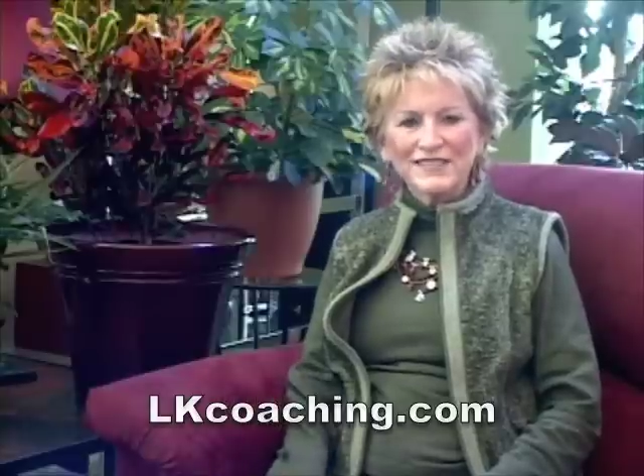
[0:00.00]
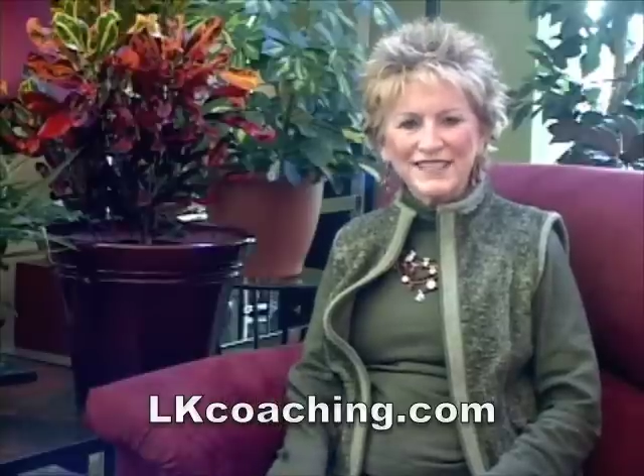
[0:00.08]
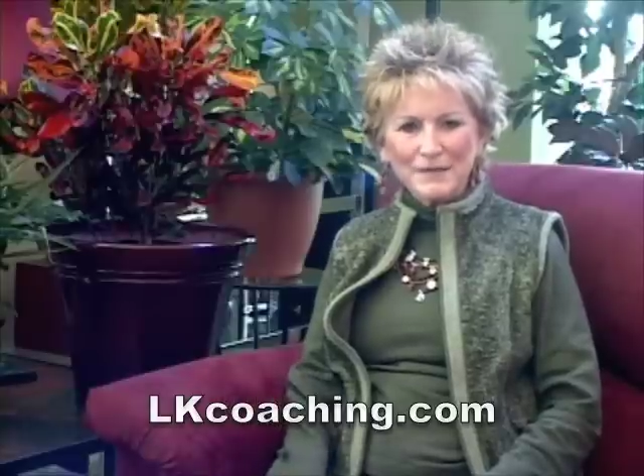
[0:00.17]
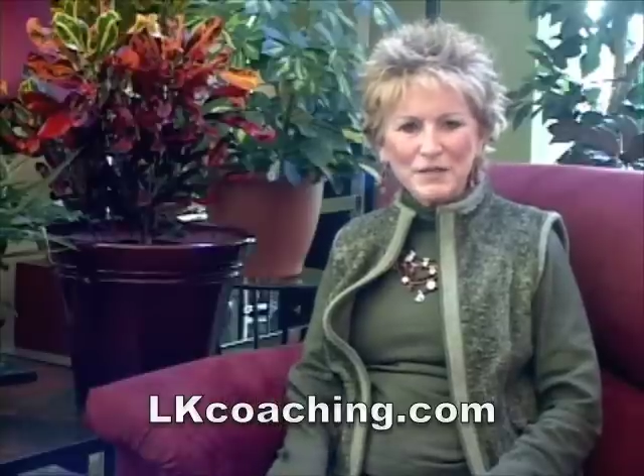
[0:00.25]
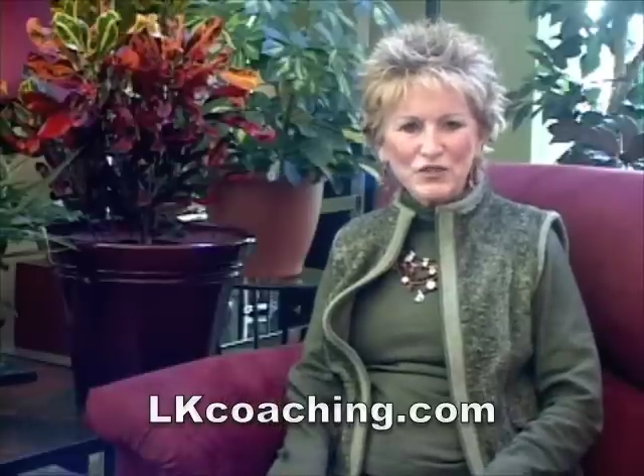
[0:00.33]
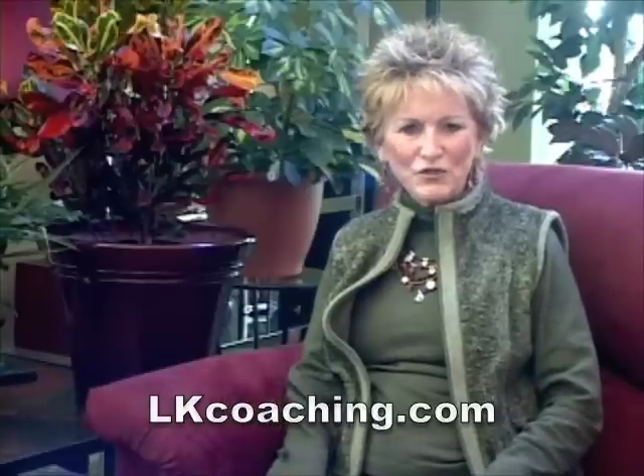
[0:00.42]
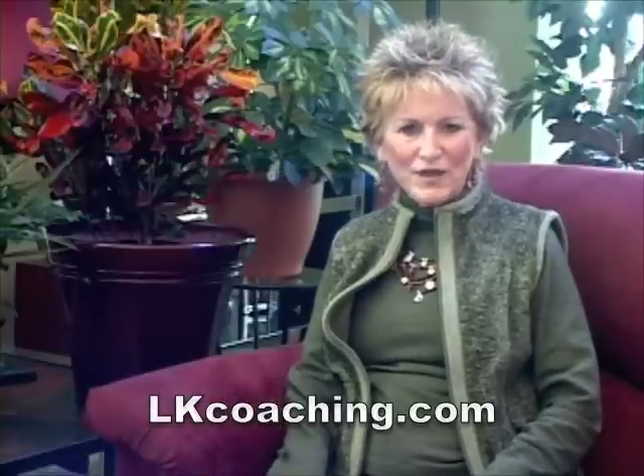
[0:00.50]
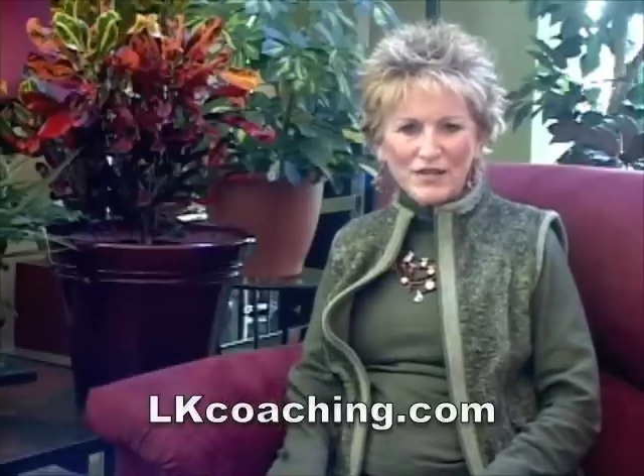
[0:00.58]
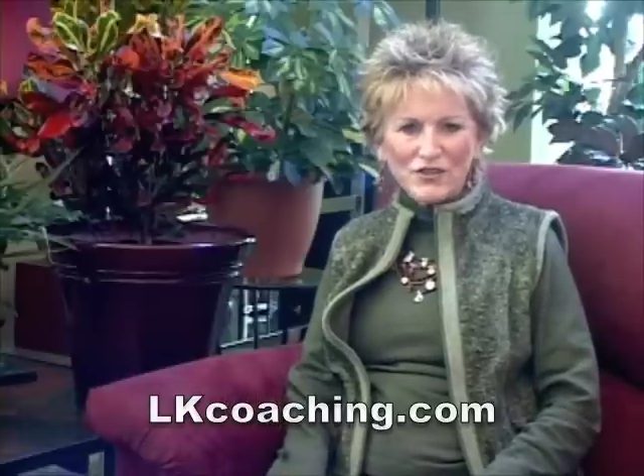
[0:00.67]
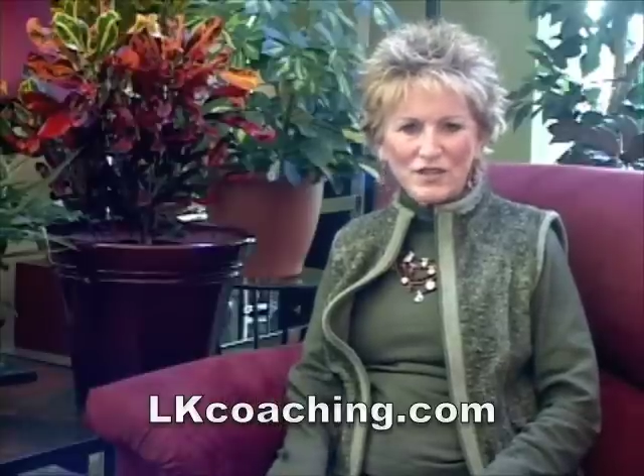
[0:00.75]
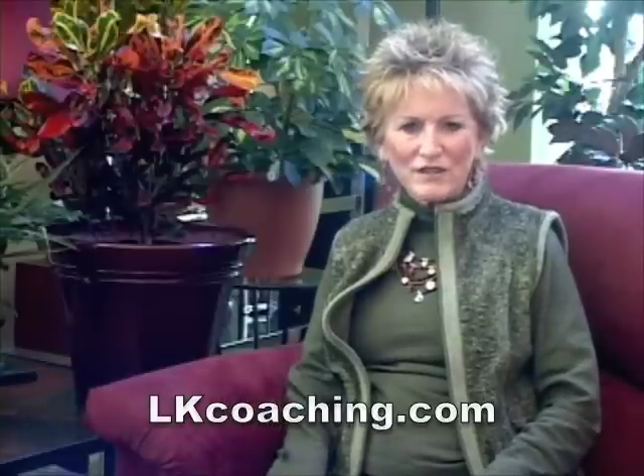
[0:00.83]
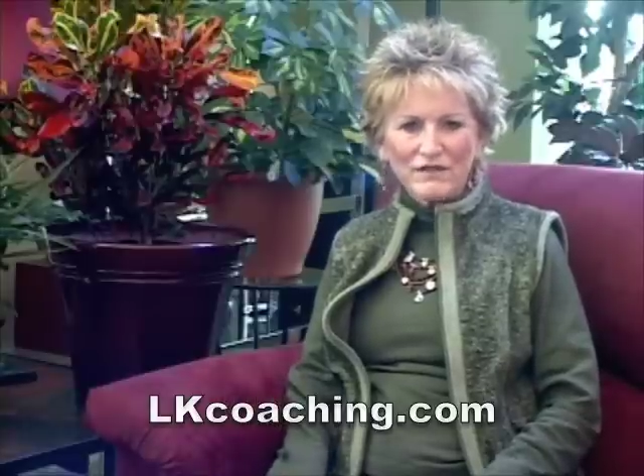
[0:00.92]

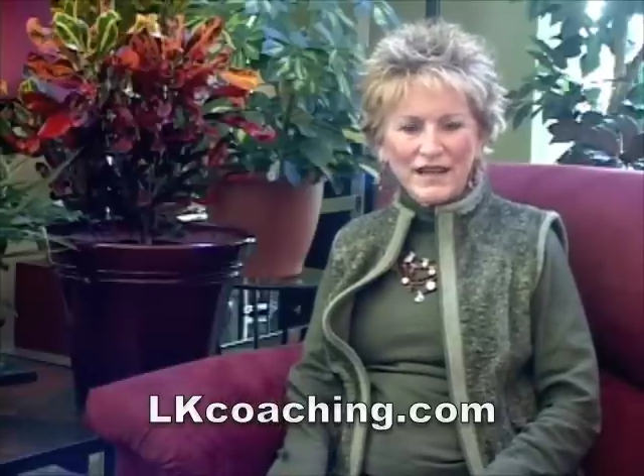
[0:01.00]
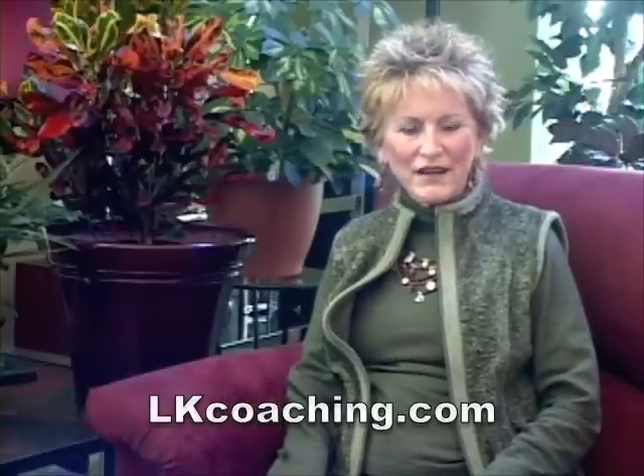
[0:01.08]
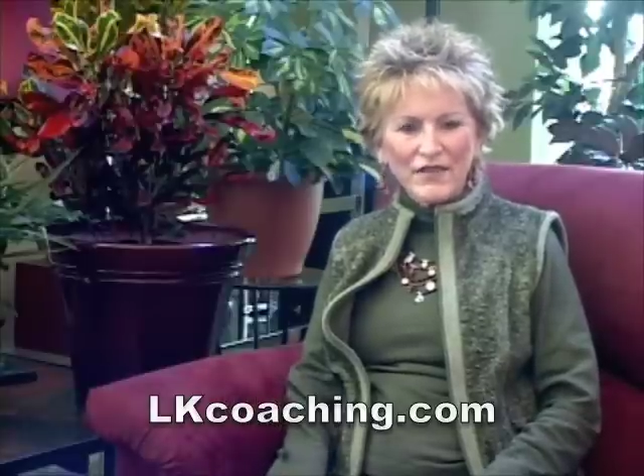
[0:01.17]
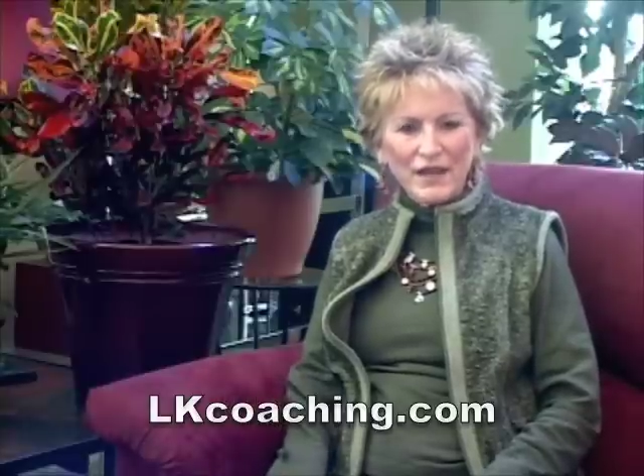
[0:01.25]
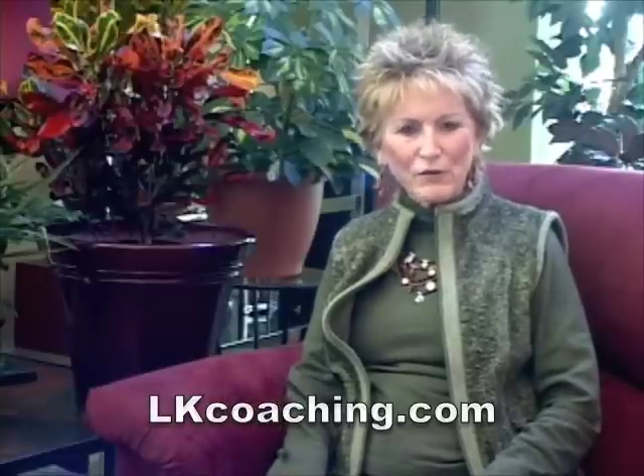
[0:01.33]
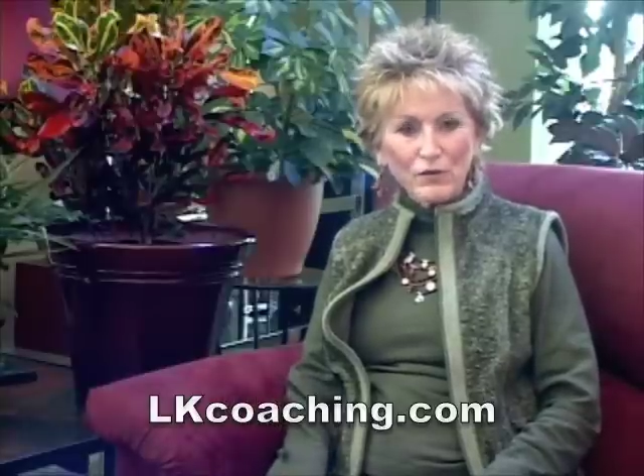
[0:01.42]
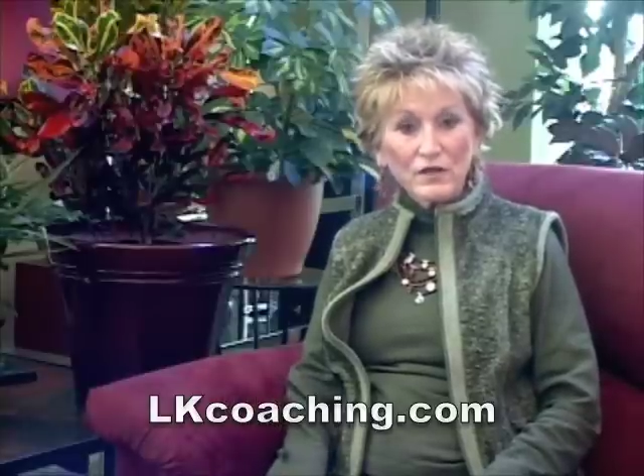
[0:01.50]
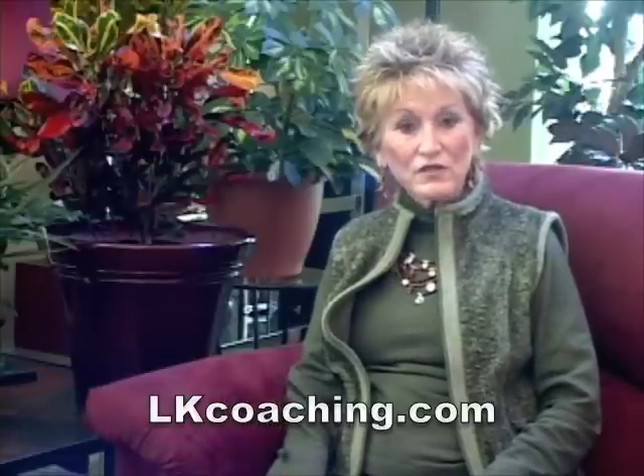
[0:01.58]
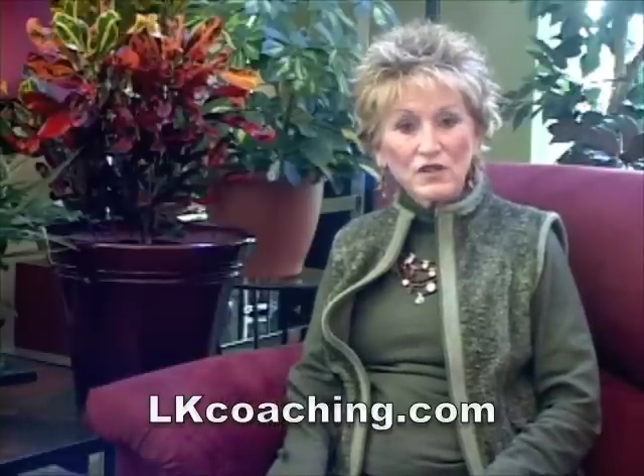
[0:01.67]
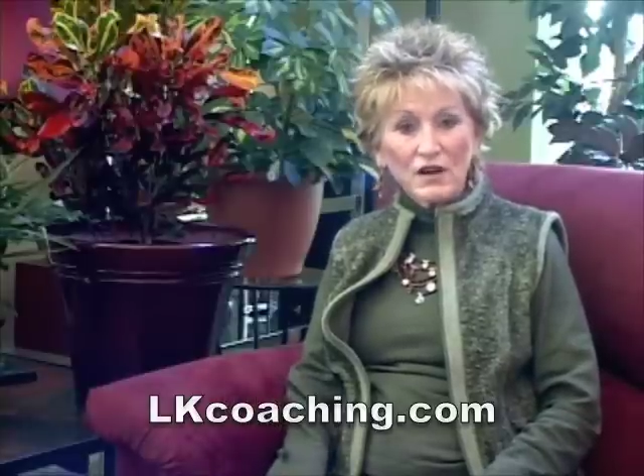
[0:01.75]
demonstration of how that works